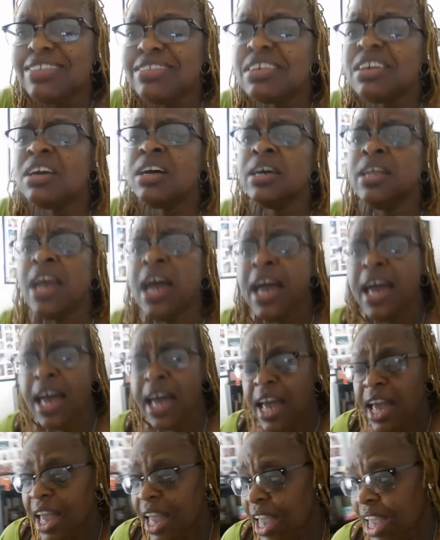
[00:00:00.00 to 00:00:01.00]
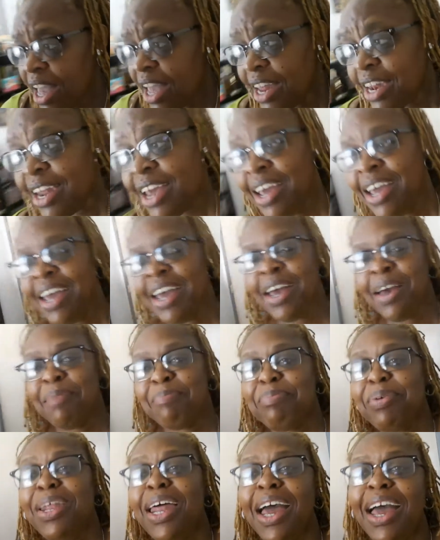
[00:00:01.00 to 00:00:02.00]
It's good. And
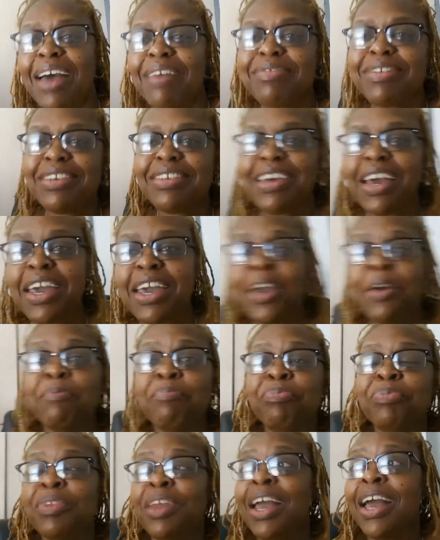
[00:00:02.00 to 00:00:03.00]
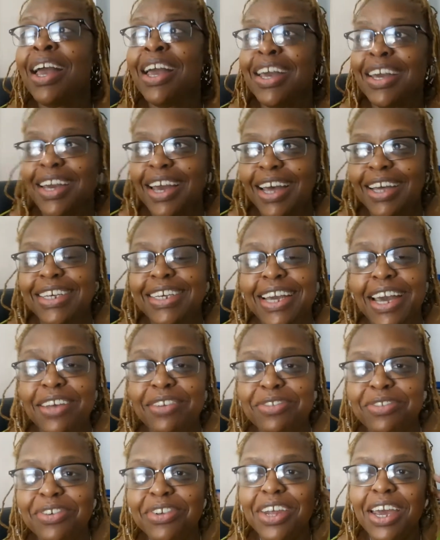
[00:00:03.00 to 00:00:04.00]
what I have to tell you,
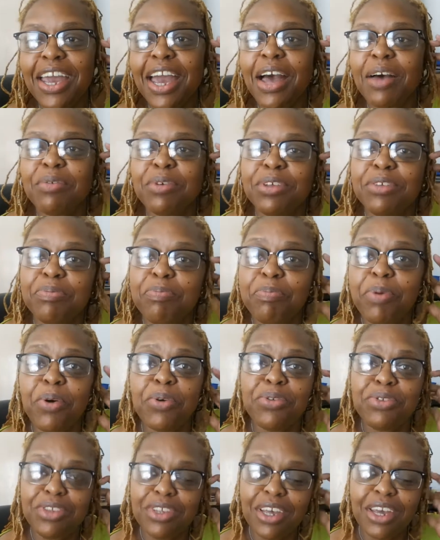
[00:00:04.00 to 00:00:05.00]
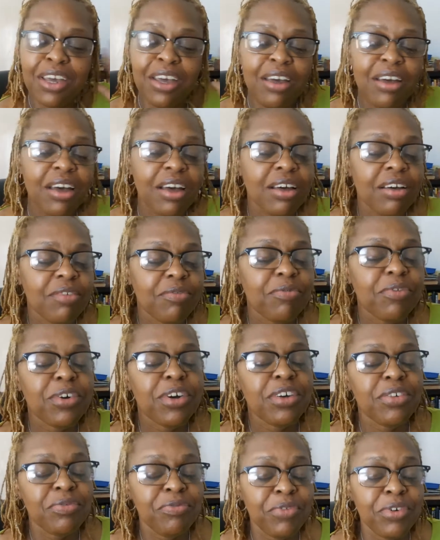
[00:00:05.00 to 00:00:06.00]
yesterday I was posting
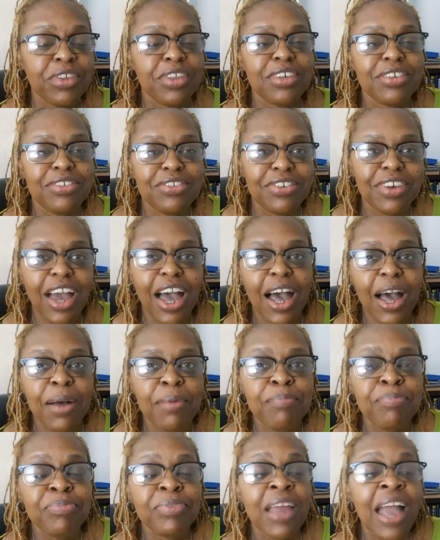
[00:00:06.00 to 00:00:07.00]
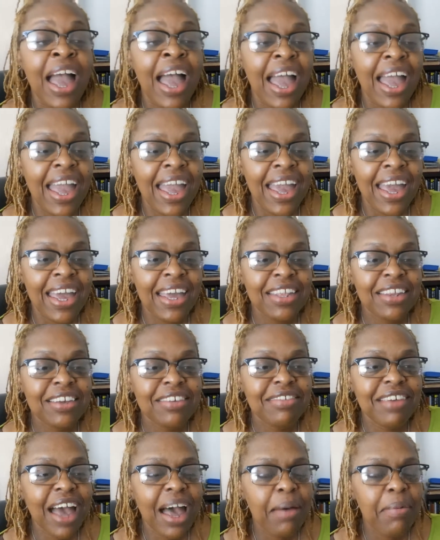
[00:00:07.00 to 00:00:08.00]
for this job. And
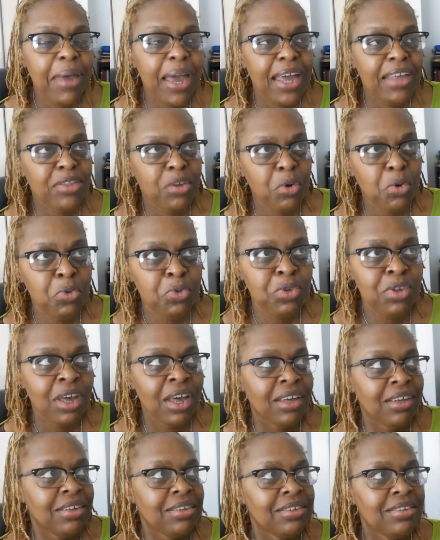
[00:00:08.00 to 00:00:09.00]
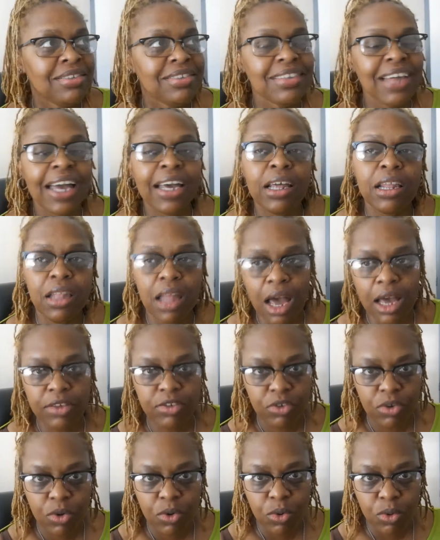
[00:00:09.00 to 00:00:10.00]
the job had those
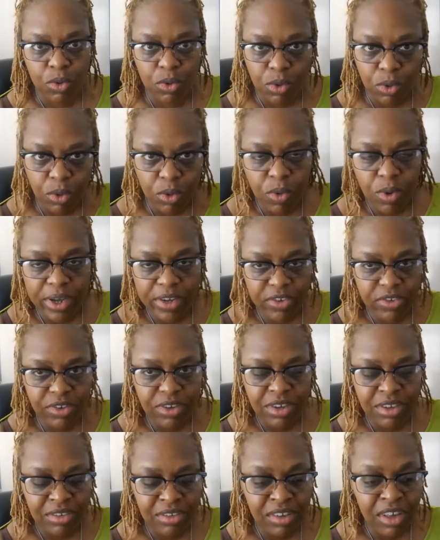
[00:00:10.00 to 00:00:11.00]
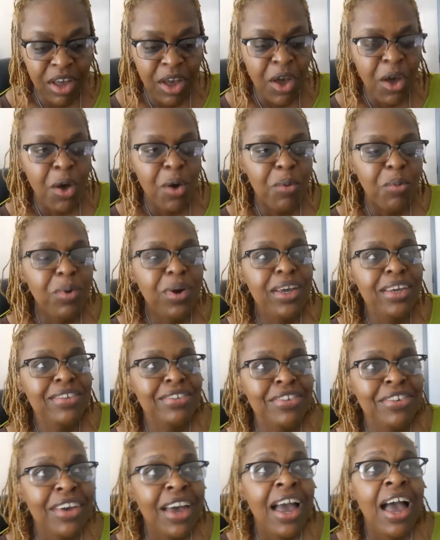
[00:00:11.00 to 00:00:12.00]
psychological questions,
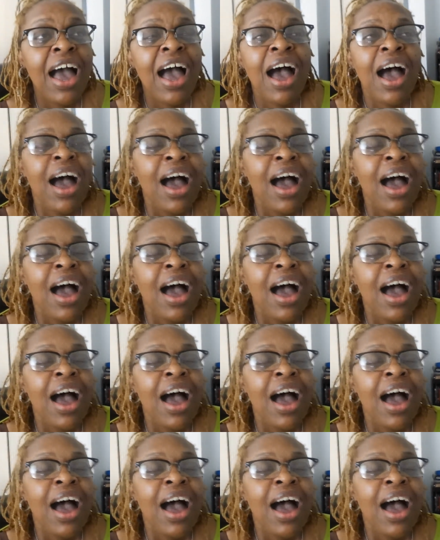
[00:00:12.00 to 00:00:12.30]
which